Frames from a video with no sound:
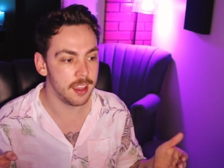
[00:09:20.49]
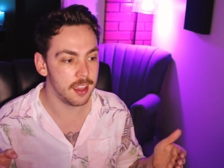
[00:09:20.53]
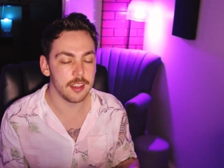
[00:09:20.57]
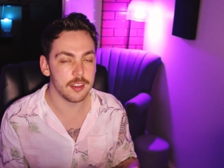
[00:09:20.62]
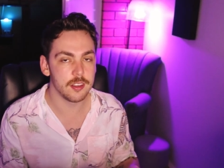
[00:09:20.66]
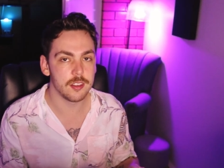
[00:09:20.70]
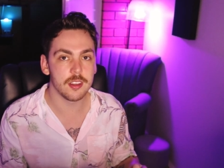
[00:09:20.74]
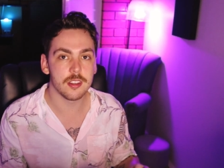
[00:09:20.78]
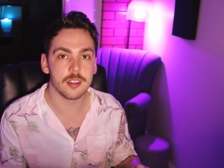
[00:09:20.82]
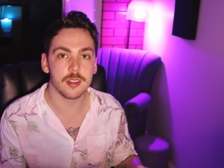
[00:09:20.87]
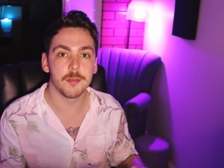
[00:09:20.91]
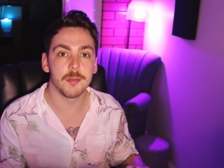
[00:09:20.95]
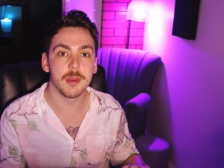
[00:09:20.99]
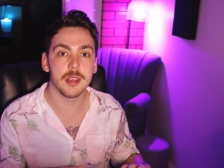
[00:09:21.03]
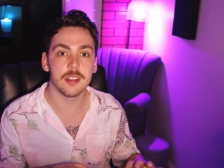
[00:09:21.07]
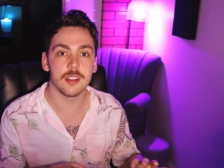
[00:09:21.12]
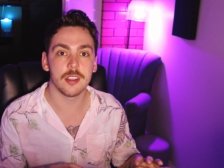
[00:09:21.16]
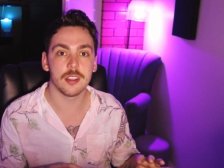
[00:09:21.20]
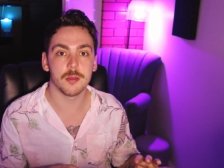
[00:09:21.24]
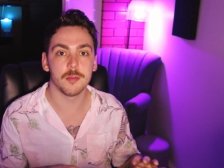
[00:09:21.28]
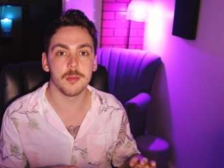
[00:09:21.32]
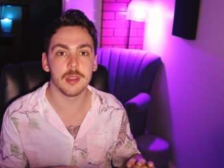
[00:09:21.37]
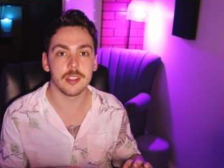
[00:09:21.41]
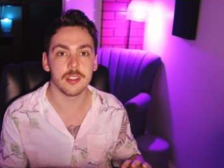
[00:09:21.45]
is just a bit
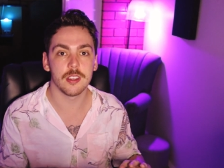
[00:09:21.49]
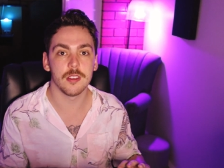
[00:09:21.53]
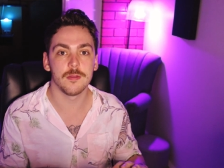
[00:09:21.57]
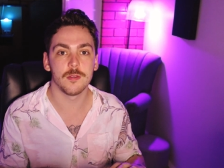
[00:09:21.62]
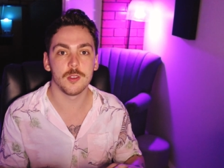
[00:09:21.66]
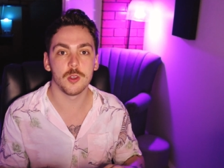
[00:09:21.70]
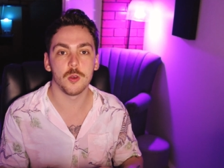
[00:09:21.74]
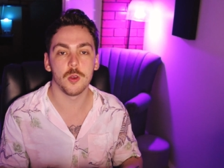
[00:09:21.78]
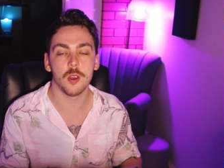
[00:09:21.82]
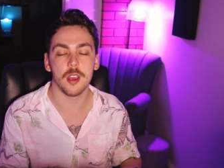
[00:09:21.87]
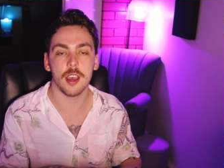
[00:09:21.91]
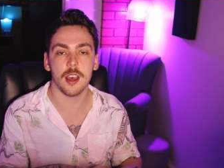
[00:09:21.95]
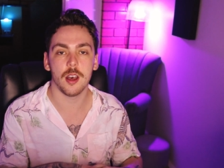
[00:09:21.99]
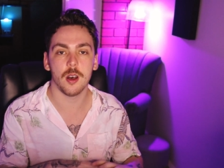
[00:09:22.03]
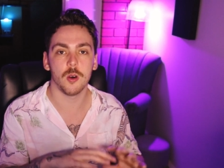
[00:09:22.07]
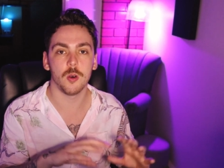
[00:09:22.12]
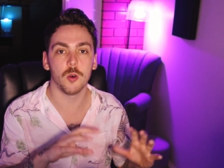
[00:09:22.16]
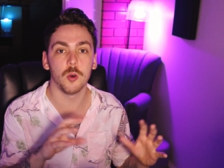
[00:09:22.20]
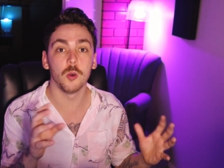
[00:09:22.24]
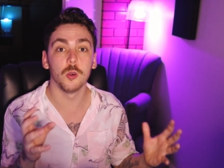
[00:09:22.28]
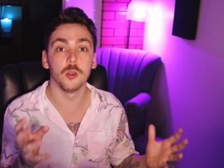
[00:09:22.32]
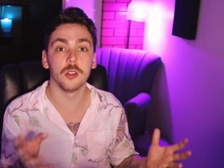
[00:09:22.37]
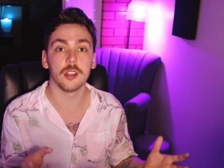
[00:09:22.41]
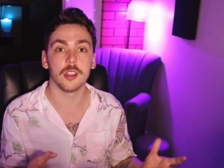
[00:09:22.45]
dismissive to
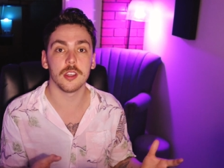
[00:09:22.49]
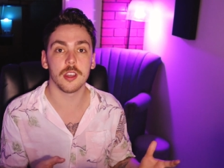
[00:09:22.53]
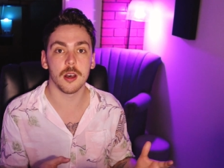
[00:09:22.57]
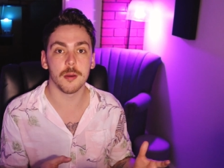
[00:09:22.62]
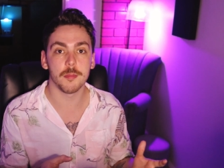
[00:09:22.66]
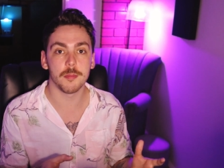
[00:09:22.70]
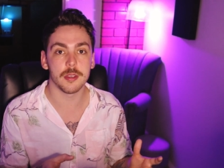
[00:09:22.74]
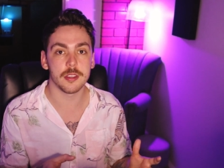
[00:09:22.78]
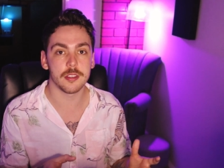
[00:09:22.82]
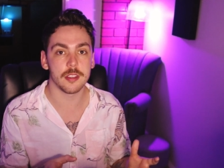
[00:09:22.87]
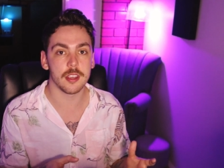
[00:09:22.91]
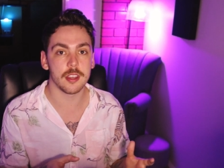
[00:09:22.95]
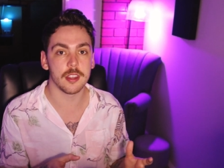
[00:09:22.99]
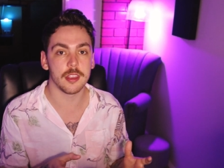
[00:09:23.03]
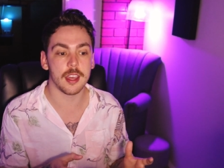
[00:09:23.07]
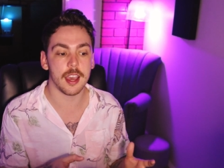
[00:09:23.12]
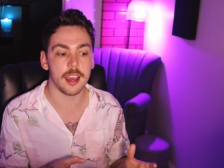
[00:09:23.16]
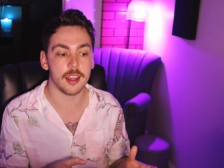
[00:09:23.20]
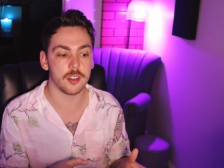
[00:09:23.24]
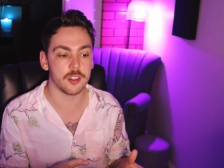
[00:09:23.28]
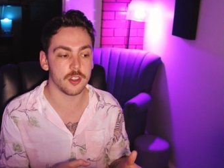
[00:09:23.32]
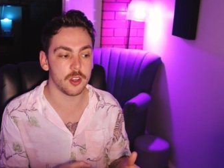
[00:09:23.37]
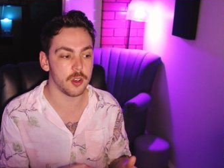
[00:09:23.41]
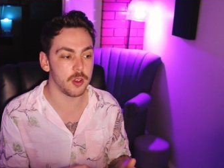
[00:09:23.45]
how all-encompassing
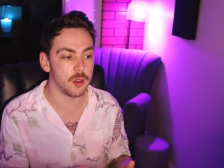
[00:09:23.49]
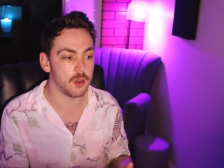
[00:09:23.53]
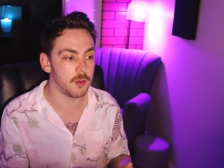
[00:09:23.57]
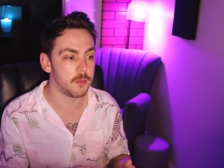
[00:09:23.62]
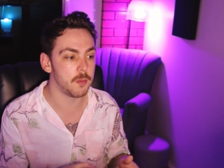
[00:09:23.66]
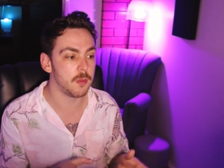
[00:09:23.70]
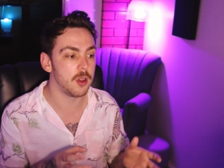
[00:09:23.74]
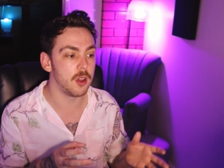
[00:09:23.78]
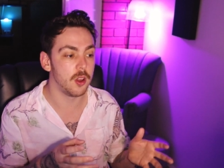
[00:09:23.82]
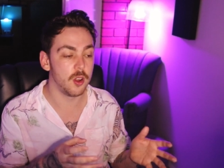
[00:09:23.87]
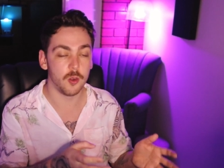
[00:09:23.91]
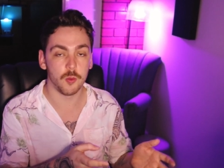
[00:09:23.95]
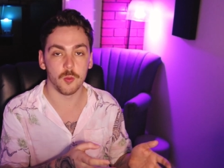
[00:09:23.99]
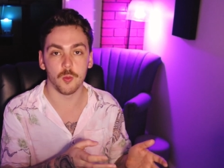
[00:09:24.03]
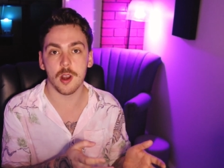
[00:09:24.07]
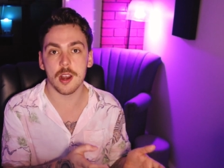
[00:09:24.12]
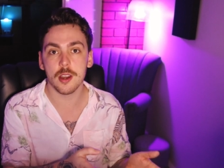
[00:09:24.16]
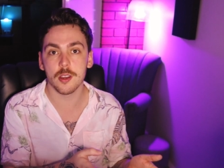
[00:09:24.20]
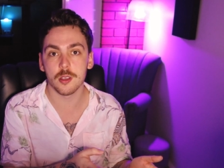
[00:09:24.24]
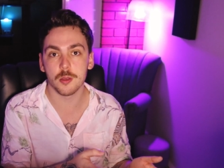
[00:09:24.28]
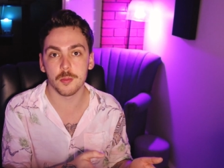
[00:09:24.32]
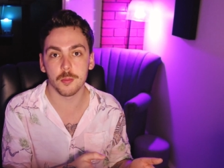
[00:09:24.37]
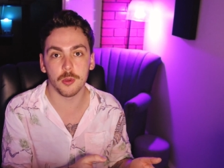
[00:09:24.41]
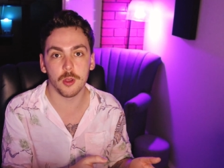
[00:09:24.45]
that term
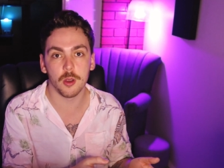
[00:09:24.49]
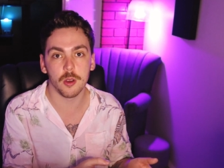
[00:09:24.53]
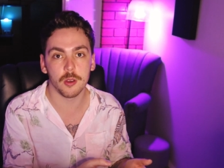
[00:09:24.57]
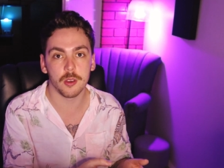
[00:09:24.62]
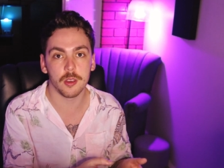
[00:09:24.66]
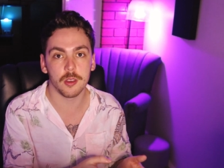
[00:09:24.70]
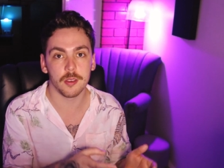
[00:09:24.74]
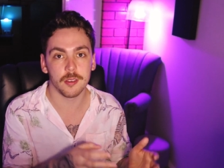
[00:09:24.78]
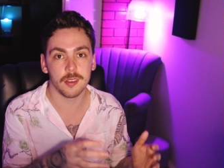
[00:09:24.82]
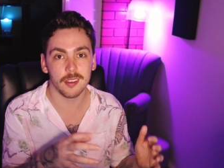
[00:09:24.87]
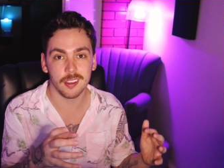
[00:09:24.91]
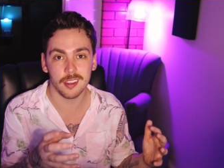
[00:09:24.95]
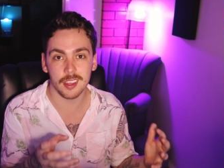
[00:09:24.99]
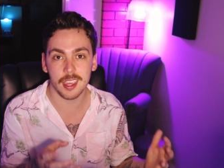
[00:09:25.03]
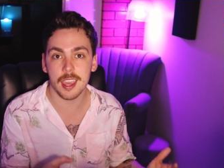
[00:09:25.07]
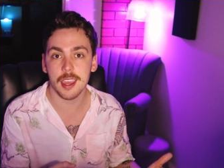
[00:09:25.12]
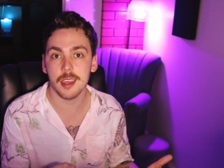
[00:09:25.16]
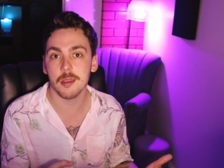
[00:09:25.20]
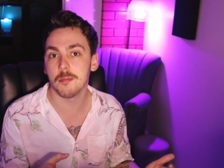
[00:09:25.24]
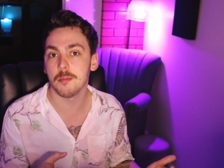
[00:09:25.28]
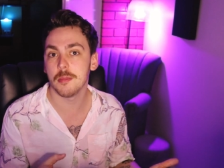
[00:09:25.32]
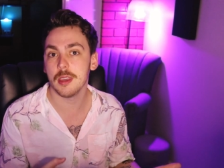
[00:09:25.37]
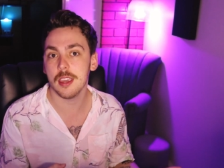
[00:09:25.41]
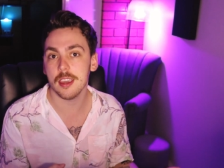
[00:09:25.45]
writer's block
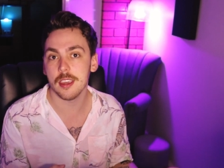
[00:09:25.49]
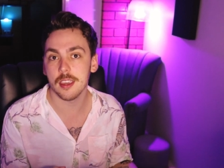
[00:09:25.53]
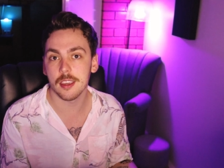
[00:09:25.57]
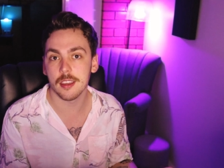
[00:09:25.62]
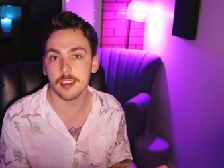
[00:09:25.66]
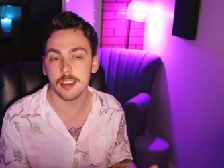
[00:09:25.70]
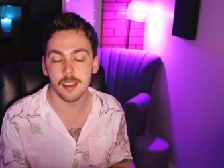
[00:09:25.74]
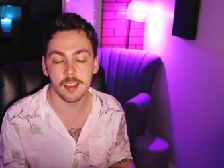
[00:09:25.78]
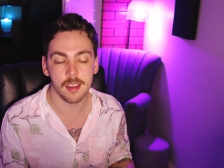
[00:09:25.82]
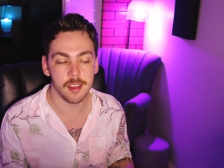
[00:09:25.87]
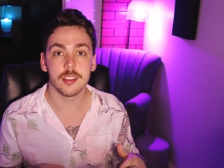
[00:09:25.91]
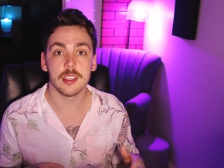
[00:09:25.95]
can be.